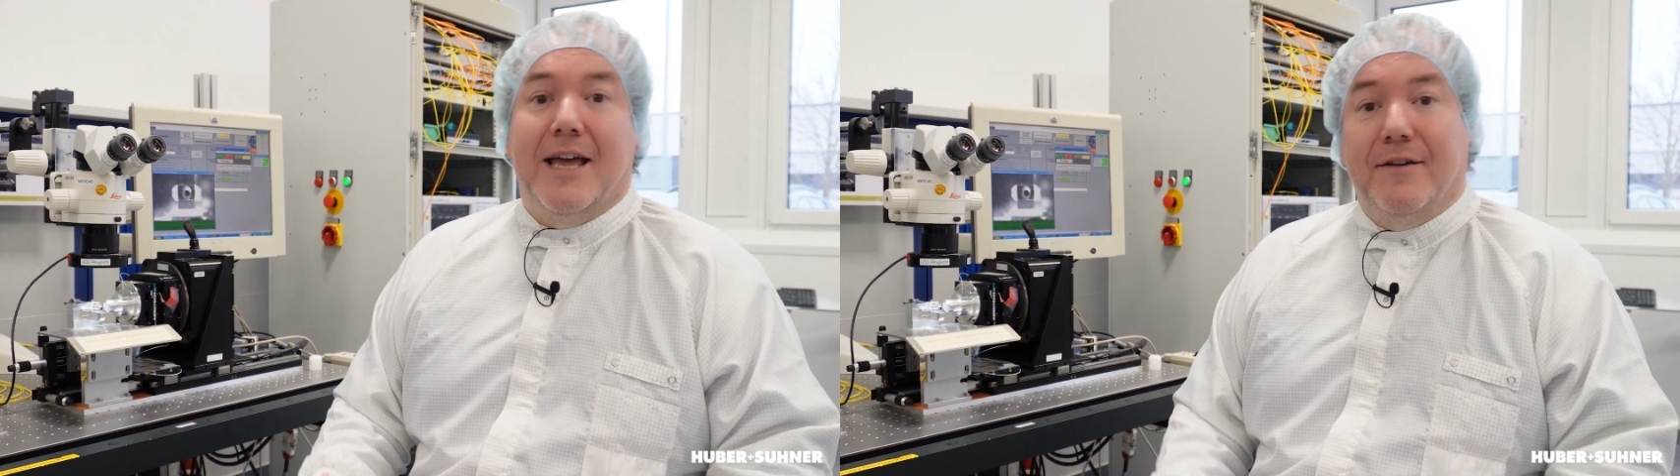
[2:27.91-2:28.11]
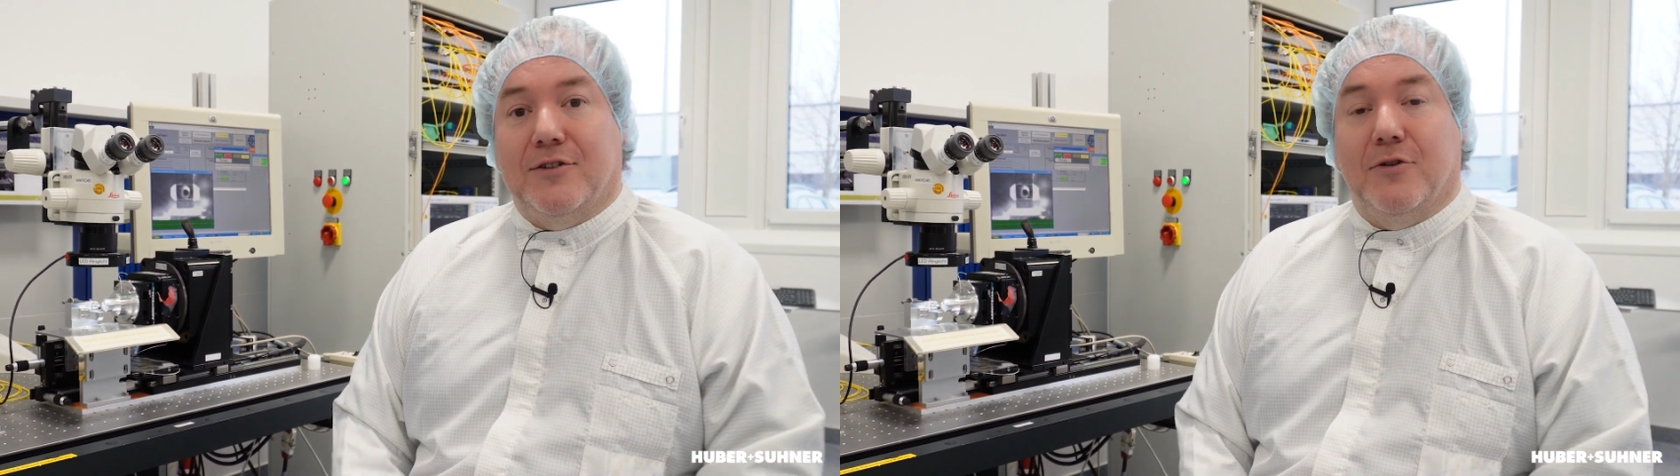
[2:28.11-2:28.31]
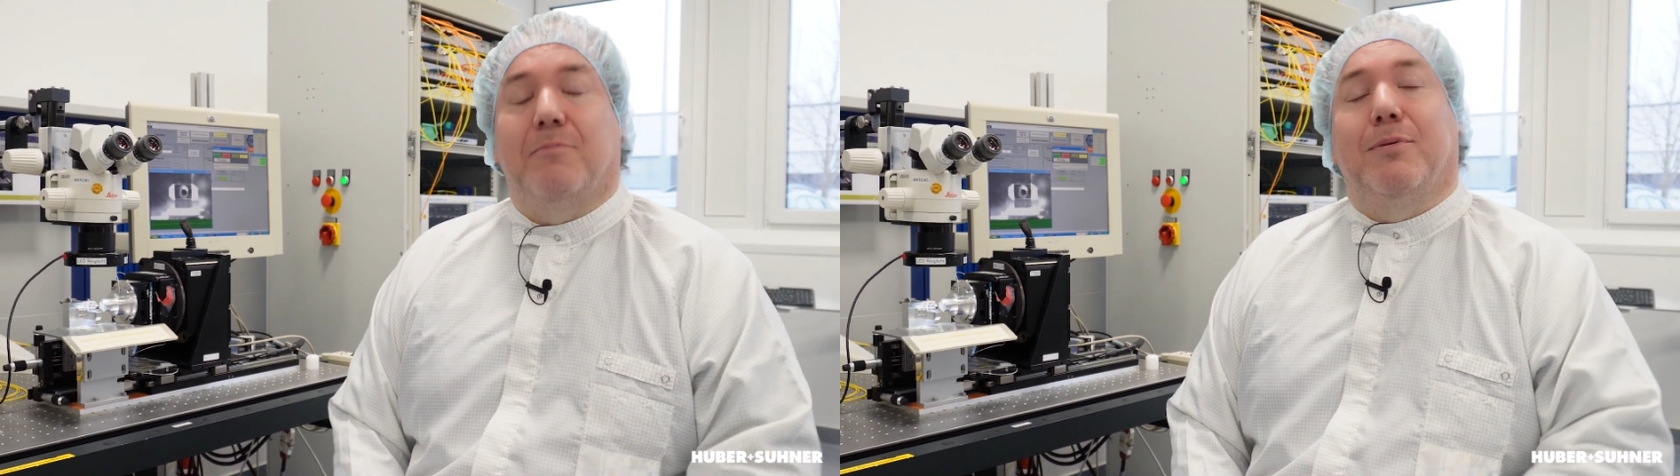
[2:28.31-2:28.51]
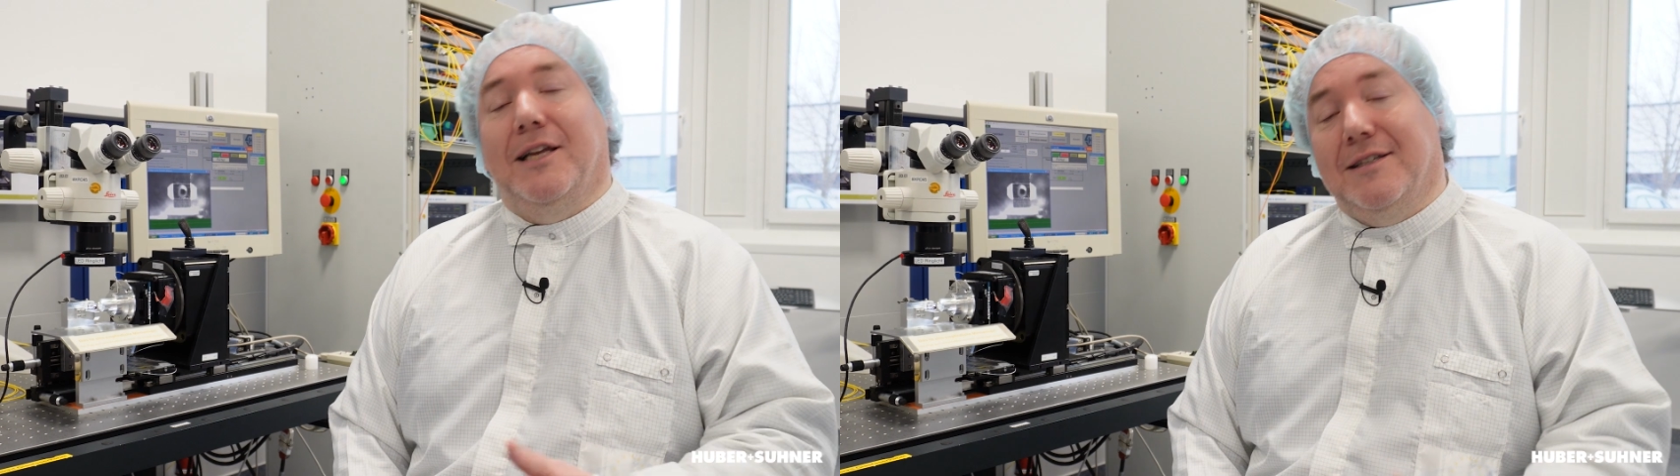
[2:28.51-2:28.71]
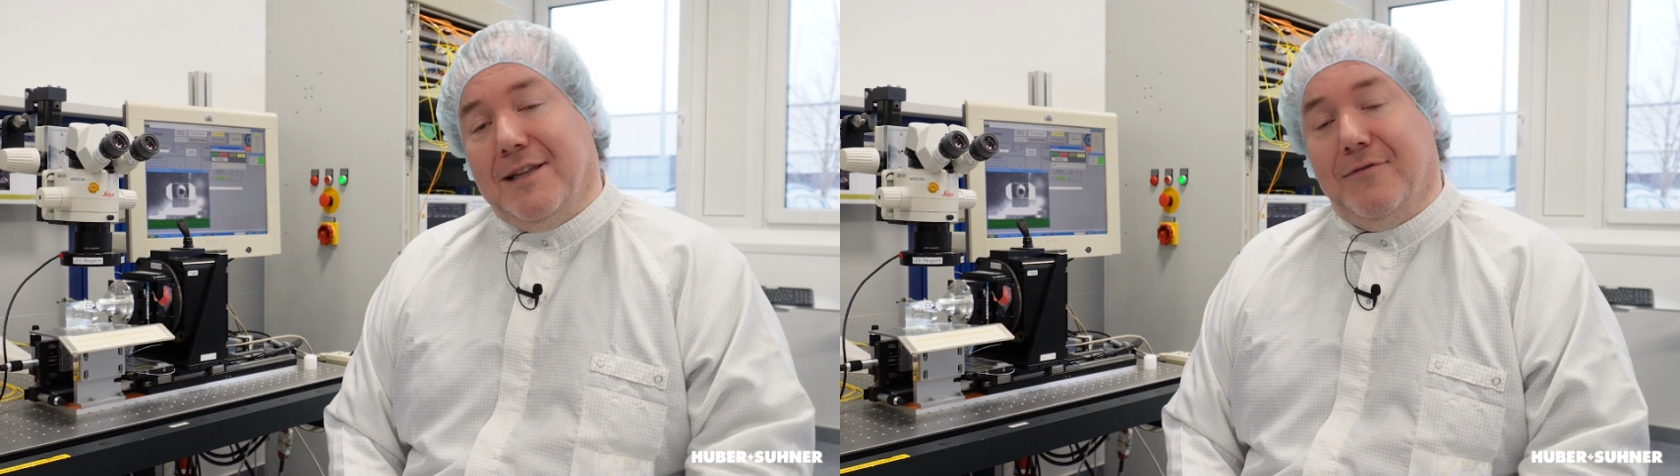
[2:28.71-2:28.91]
If so,
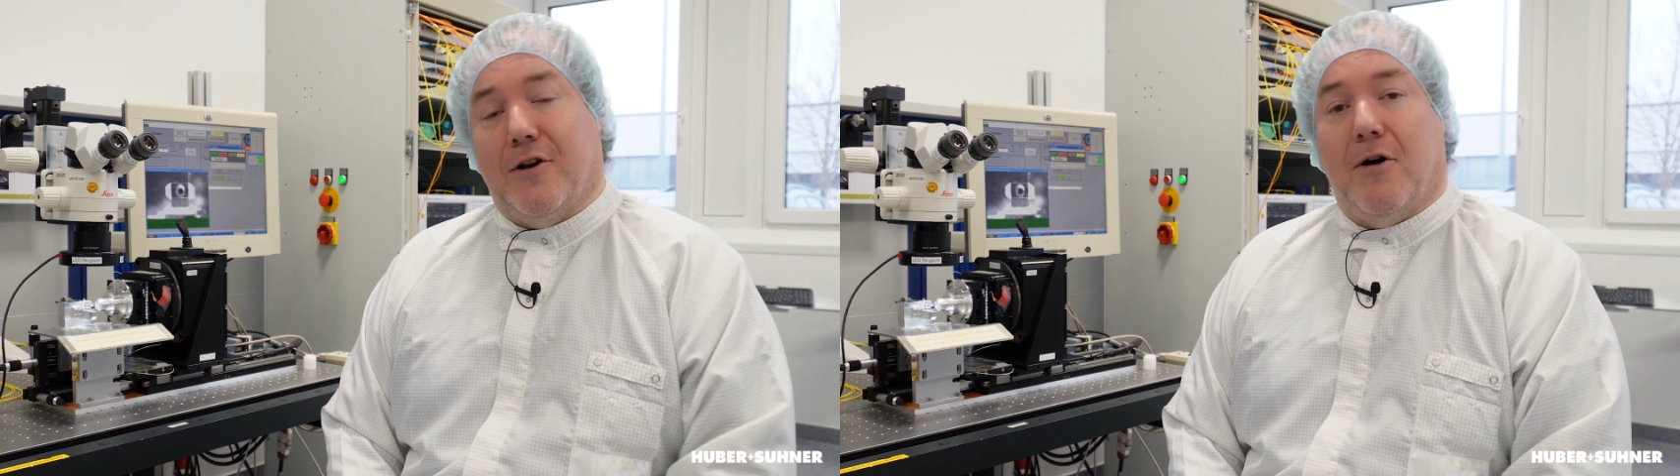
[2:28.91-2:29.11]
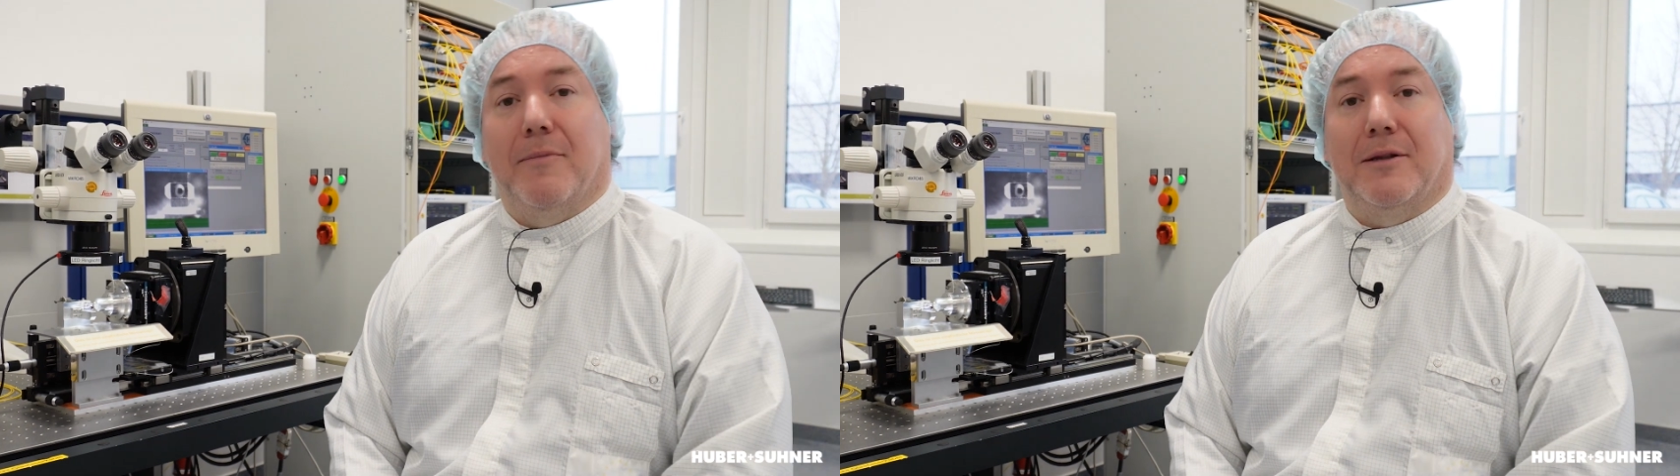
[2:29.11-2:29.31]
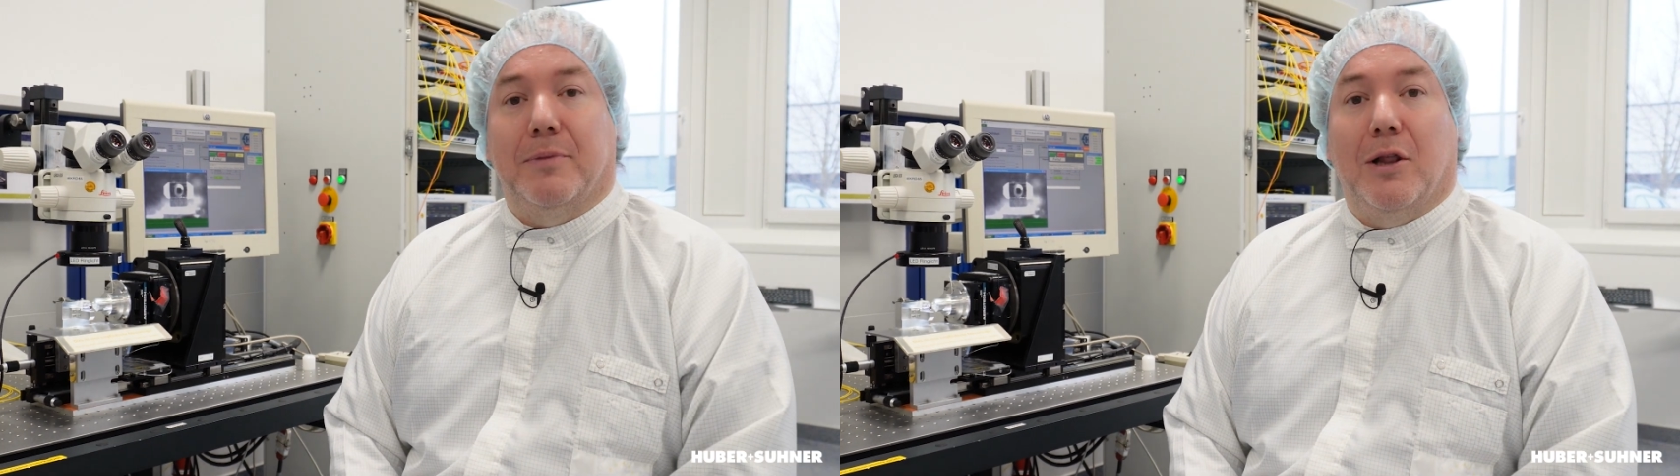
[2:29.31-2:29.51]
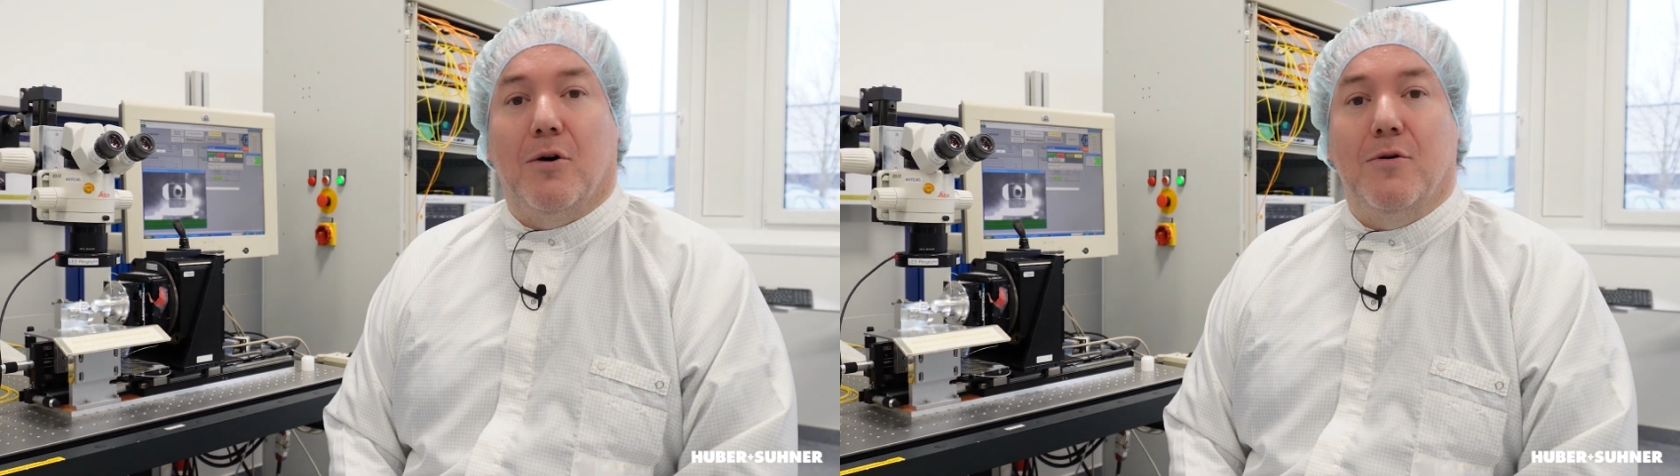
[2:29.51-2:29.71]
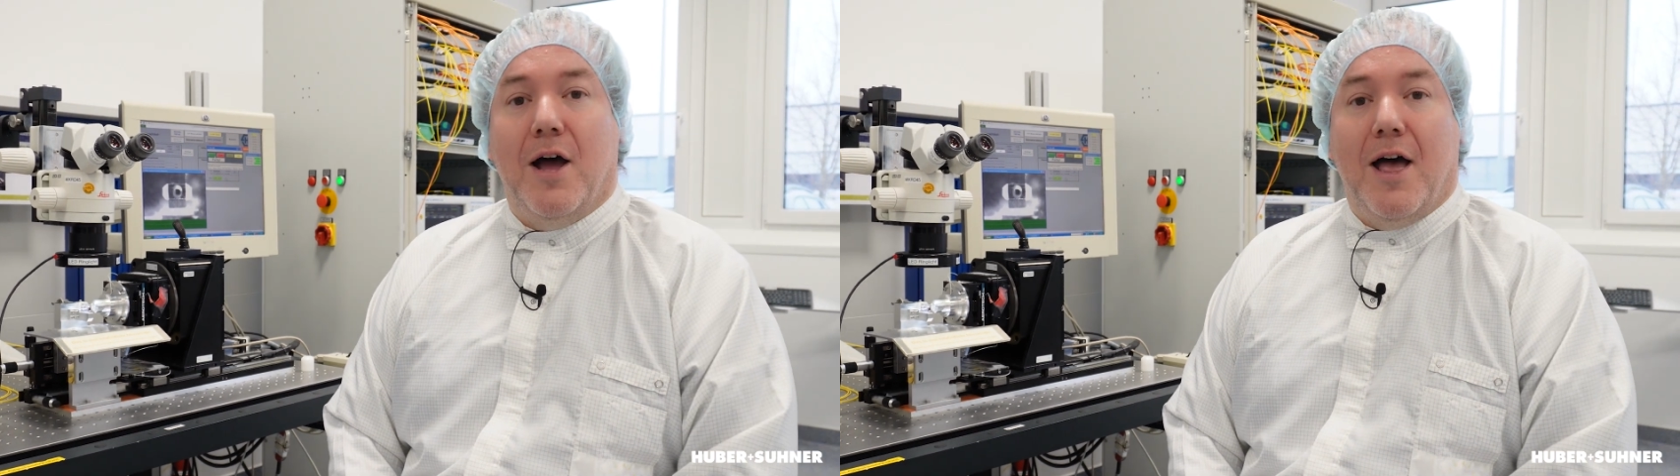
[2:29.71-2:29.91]
please leave a comment
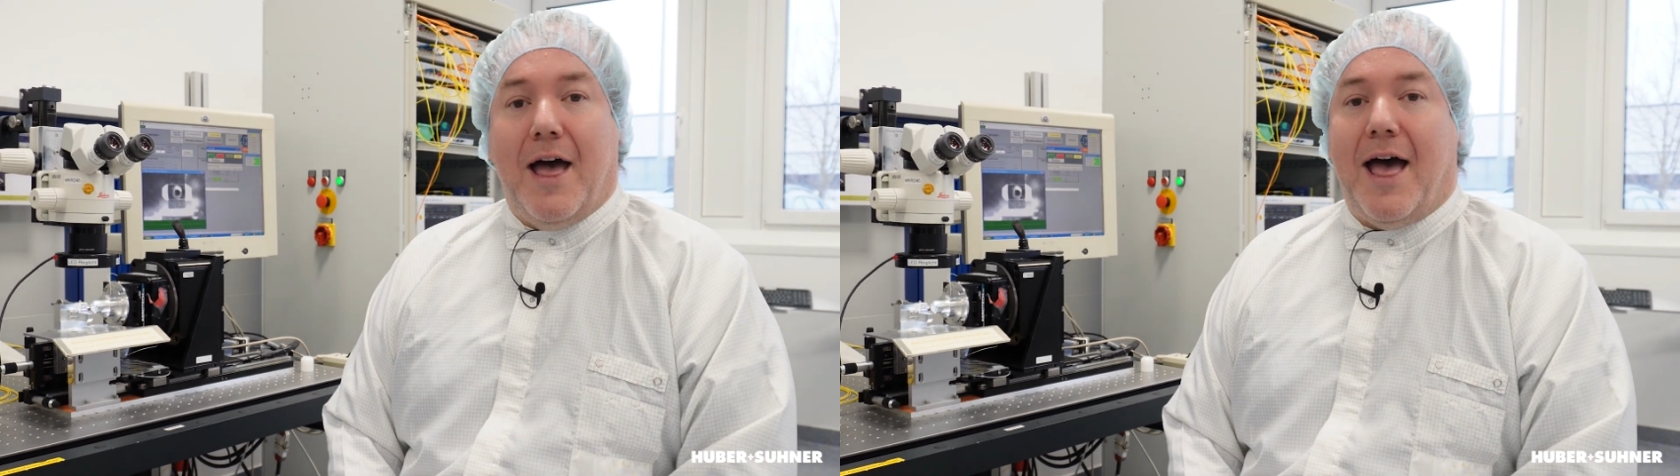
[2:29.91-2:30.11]
below